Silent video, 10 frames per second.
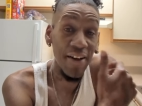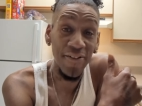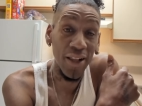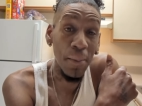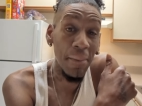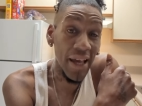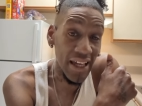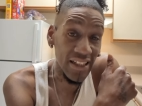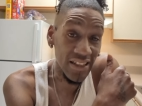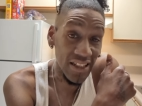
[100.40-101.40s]
I feel
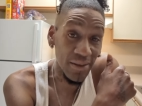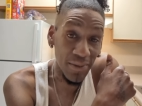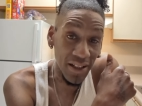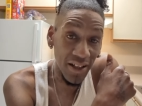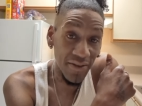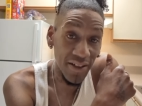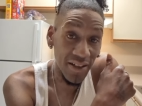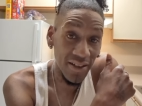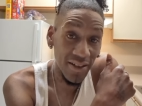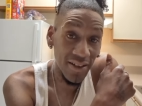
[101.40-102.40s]
amazing, beloved.
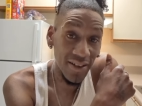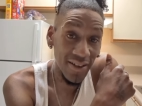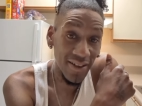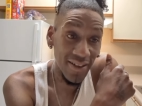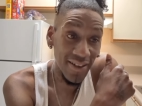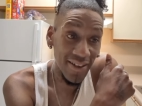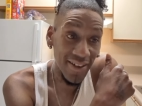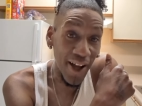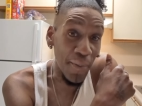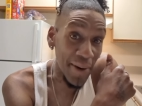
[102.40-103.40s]

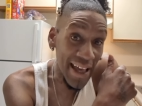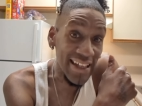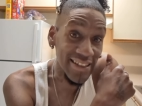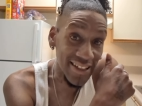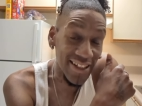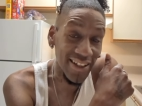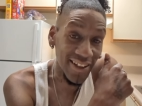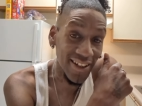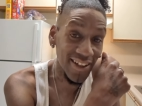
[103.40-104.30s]
Amazing.